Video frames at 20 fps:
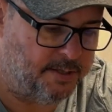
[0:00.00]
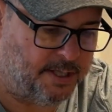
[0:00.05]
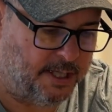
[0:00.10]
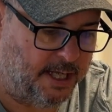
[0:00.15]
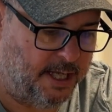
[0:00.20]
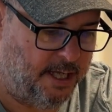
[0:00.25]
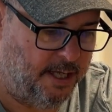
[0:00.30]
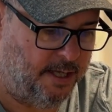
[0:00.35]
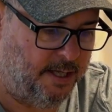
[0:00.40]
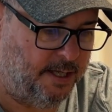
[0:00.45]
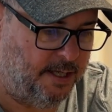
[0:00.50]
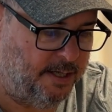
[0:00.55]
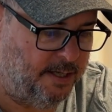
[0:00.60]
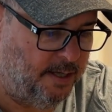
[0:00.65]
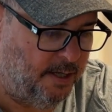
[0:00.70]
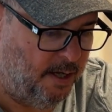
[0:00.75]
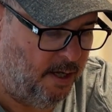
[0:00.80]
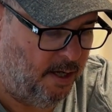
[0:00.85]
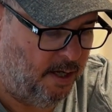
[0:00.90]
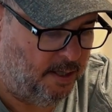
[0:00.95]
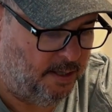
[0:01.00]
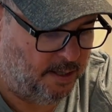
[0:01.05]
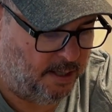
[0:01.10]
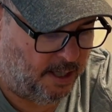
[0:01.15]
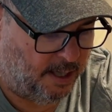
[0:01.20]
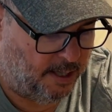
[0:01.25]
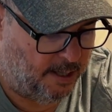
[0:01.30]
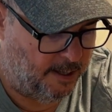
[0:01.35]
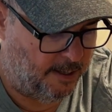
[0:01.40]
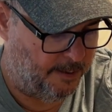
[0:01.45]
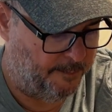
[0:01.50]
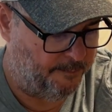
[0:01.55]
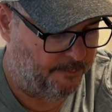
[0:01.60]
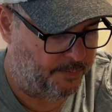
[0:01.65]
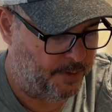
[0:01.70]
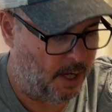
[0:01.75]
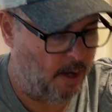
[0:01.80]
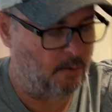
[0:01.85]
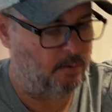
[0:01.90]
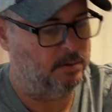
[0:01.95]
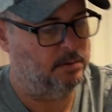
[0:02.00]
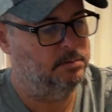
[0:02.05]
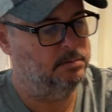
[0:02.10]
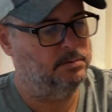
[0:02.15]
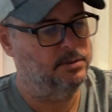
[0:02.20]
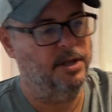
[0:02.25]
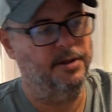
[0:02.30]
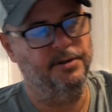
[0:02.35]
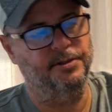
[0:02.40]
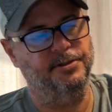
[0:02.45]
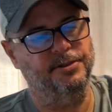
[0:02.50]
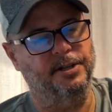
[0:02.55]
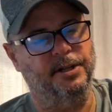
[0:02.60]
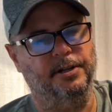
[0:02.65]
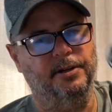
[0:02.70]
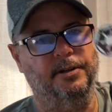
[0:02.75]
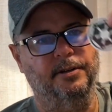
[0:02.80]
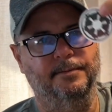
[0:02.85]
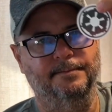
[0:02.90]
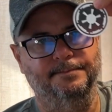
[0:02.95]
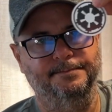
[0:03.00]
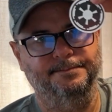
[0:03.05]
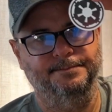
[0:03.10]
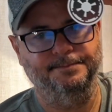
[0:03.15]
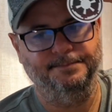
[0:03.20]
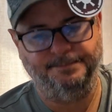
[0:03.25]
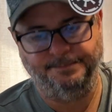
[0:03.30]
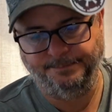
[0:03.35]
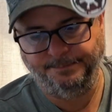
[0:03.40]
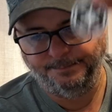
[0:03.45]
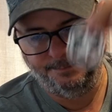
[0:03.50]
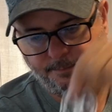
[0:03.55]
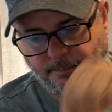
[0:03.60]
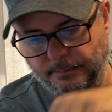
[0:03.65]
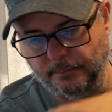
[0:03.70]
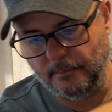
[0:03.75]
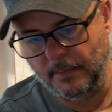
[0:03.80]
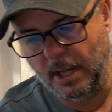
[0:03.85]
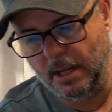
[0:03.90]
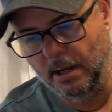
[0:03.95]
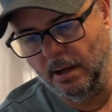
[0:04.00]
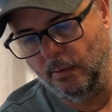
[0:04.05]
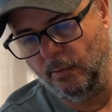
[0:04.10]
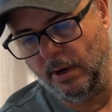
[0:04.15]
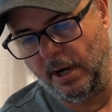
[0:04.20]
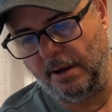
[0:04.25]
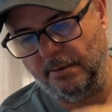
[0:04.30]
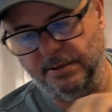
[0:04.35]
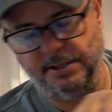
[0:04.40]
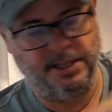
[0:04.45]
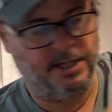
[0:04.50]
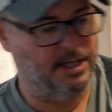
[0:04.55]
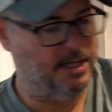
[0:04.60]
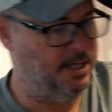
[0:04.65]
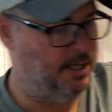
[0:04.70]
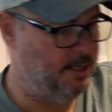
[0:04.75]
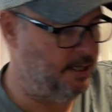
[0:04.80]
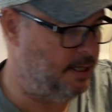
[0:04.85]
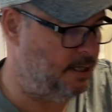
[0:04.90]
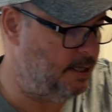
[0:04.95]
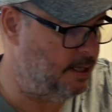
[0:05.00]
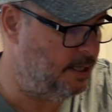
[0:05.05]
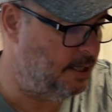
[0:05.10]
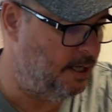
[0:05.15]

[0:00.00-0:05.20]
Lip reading: a kid, another sticker. When I was a kid,